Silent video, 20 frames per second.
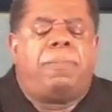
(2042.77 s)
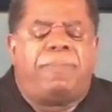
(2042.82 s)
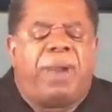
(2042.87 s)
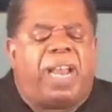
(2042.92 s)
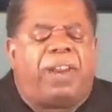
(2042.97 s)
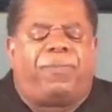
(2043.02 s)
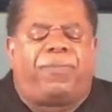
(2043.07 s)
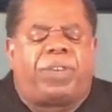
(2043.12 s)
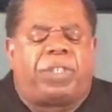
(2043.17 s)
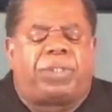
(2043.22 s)

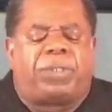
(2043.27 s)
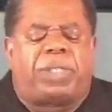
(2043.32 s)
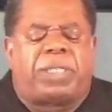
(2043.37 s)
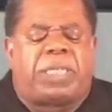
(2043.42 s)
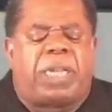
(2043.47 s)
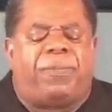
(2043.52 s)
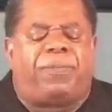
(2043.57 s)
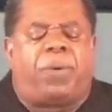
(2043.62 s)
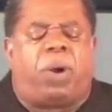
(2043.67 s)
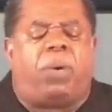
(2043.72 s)
manifest
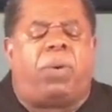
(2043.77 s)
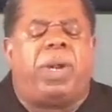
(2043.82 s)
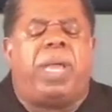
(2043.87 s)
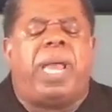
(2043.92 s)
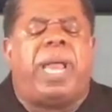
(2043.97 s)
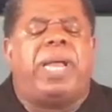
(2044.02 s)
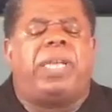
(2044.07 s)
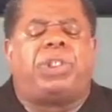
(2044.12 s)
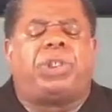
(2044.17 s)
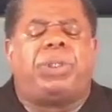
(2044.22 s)
yourself
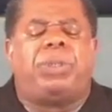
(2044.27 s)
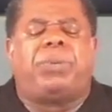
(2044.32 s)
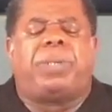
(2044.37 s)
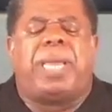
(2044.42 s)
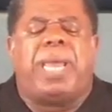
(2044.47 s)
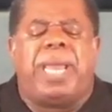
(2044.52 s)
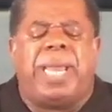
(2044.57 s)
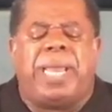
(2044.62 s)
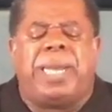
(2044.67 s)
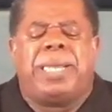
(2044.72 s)
only as you
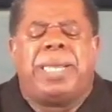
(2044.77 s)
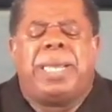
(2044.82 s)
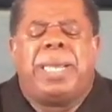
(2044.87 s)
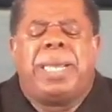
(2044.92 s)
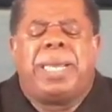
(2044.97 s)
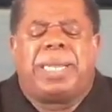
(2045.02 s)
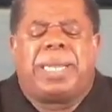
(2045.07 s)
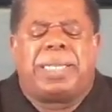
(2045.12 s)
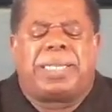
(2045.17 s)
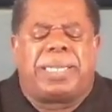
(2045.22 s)
can.
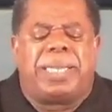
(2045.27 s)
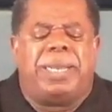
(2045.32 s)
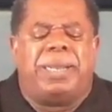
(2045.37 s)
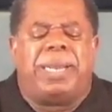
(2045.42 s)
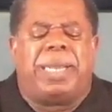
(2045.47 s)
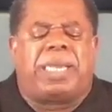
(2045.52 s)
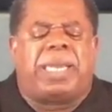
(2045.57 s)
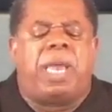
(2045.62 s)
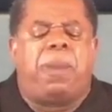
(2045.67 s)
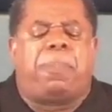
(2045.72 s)

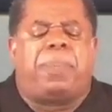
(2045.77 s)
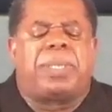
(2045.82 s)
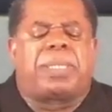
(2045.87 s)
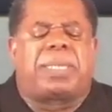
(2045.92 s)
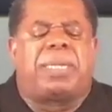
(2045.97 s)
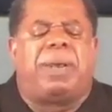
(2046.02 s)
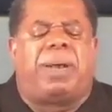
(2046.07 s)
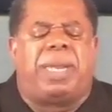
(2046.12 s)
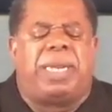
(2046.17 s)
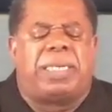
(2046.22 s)
Continue to keep
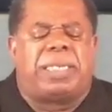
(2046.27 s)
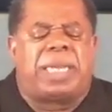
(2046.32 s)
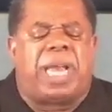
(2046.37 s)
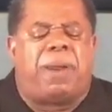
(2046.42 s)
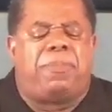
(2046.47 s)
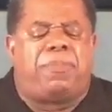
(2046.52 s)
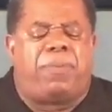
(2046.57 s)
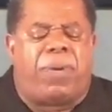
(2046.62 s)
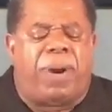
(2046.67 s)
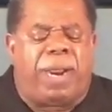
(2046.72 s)
us, God, is
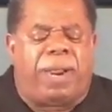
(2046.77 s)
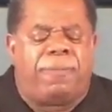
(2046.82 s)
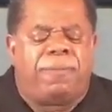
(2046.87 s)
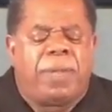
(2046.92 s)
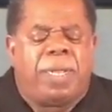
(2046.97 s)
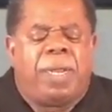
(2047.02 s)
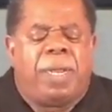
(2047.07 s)
our prayer.